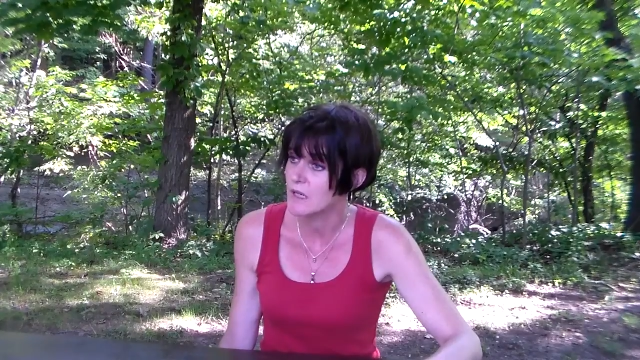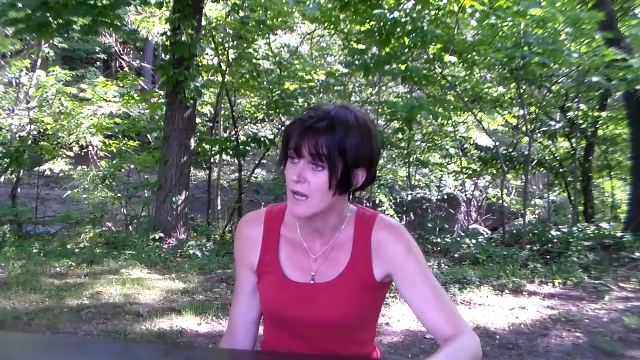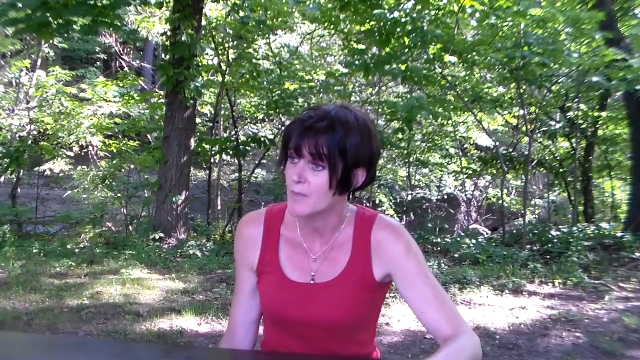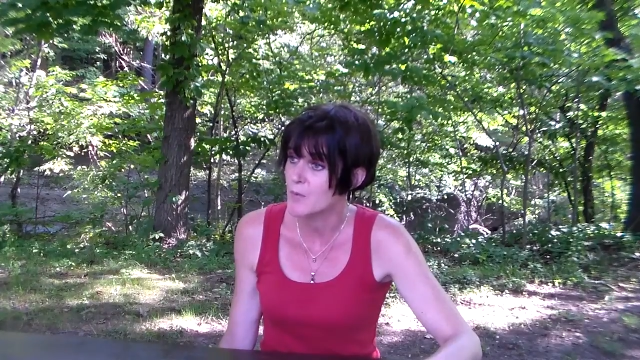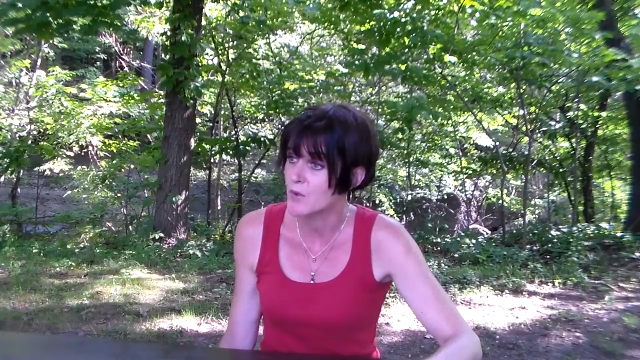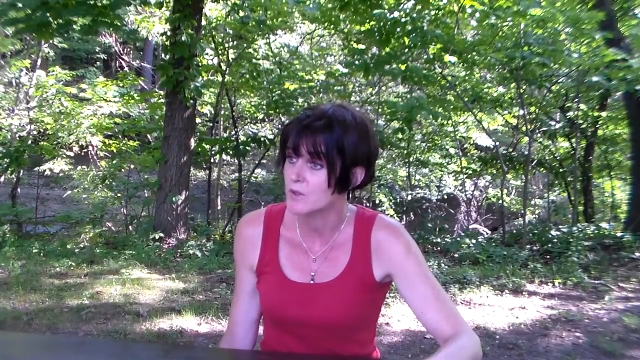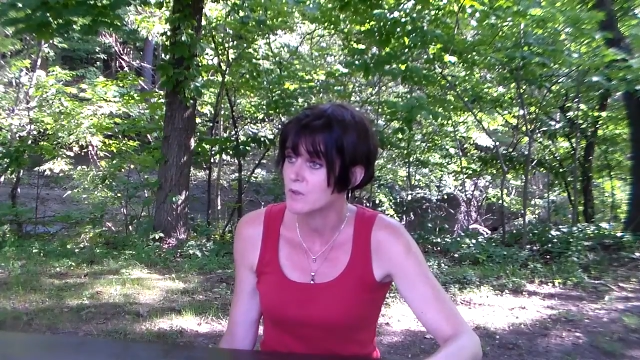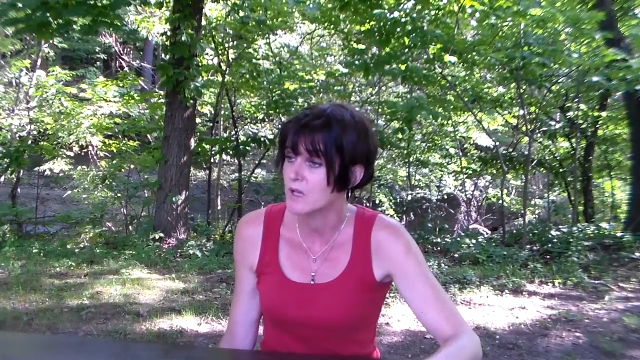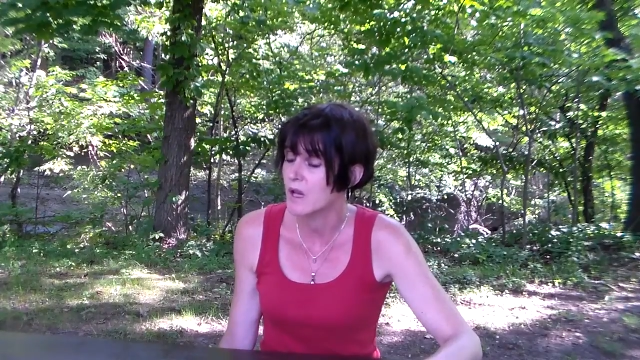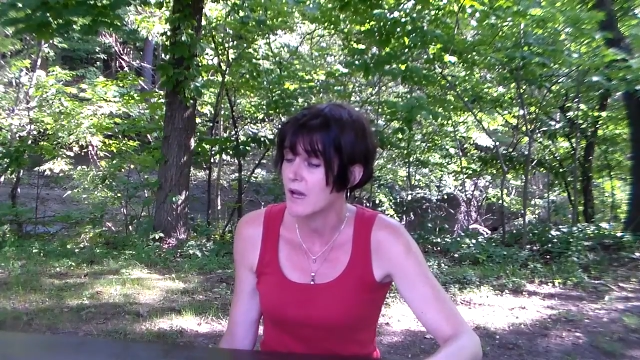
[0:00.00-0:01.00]
look up, or
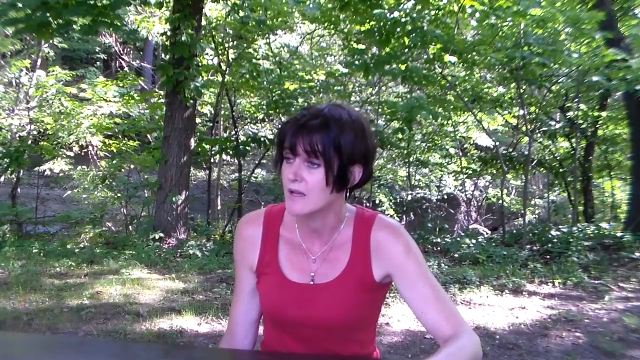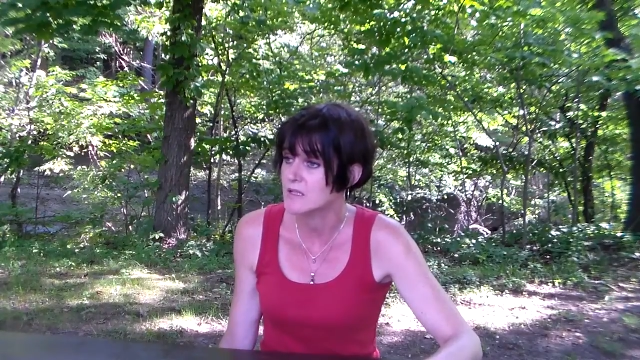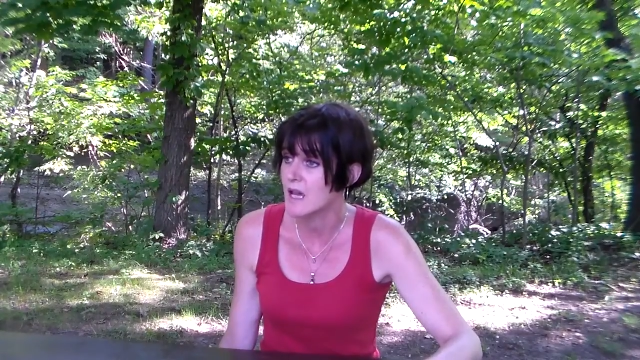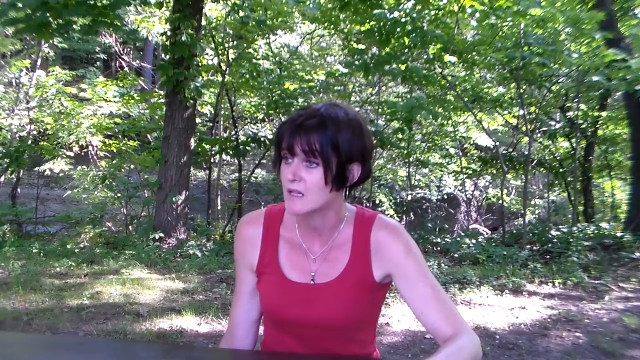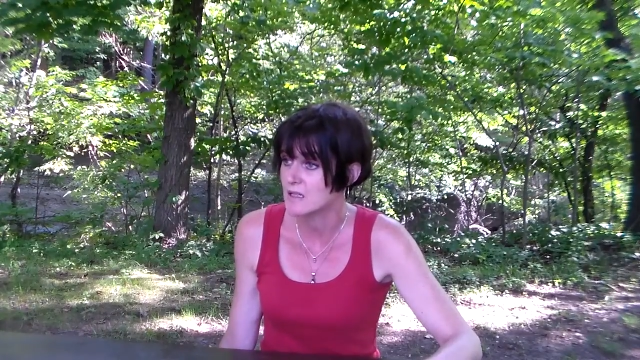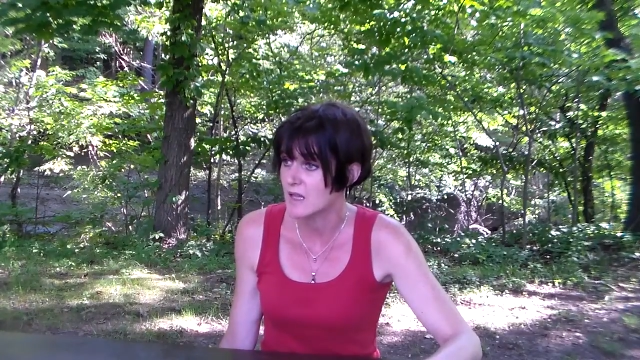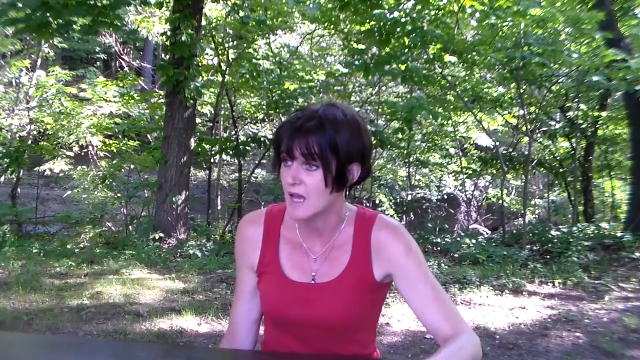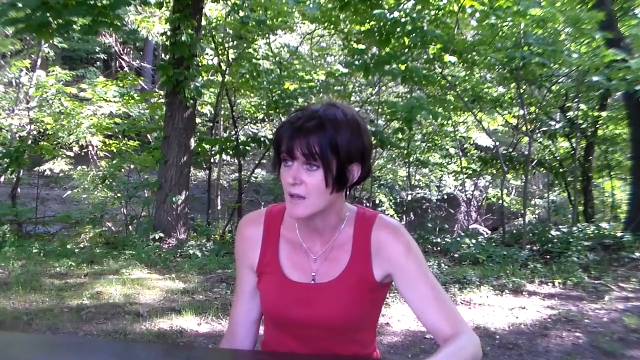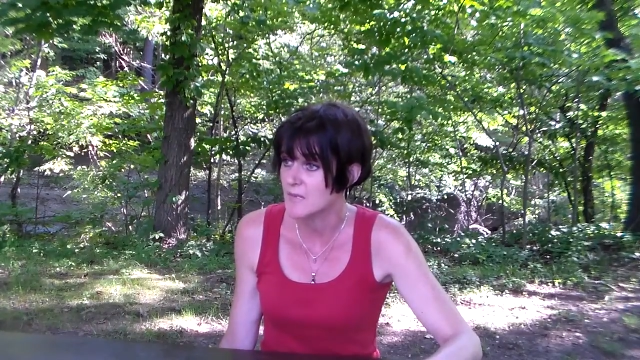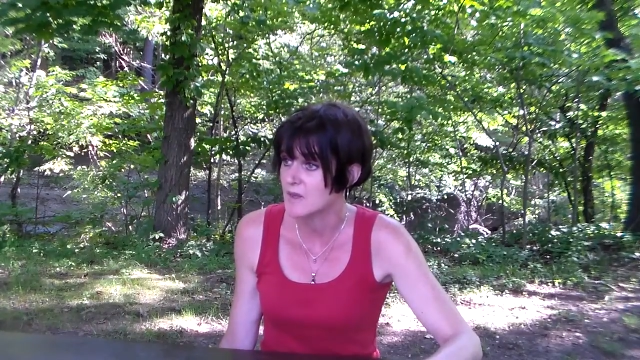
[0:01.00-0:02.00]
you can contact
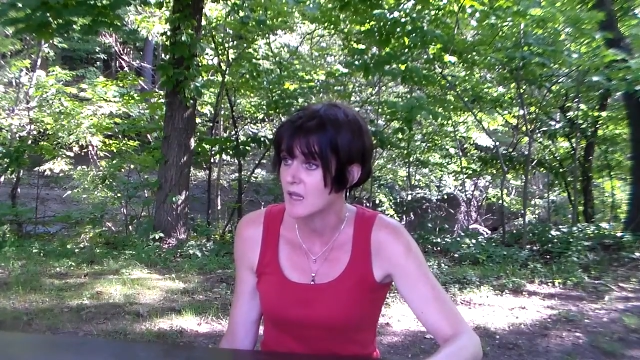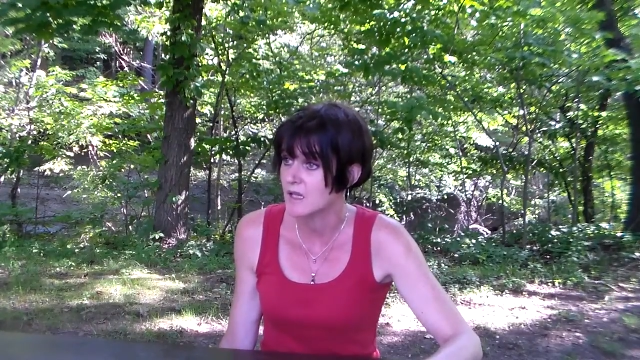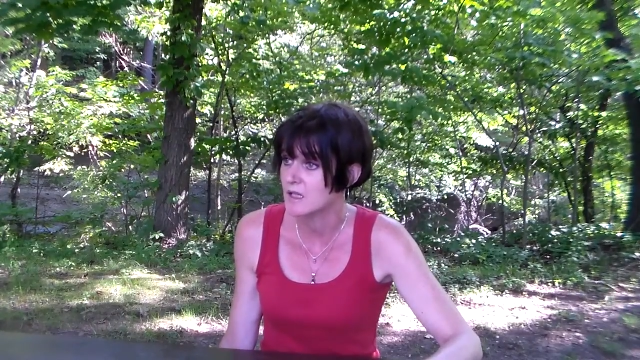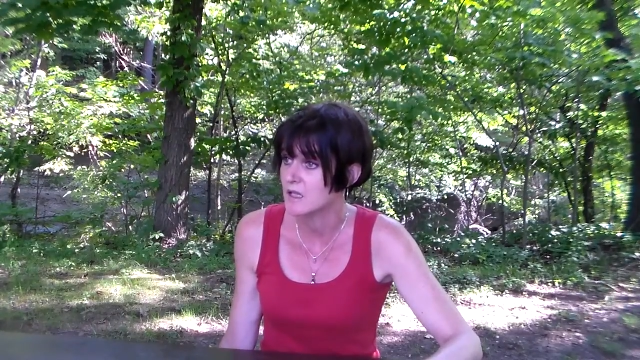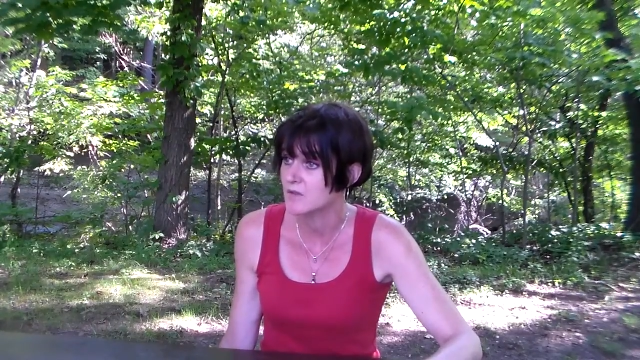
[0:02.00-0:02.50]
them and they can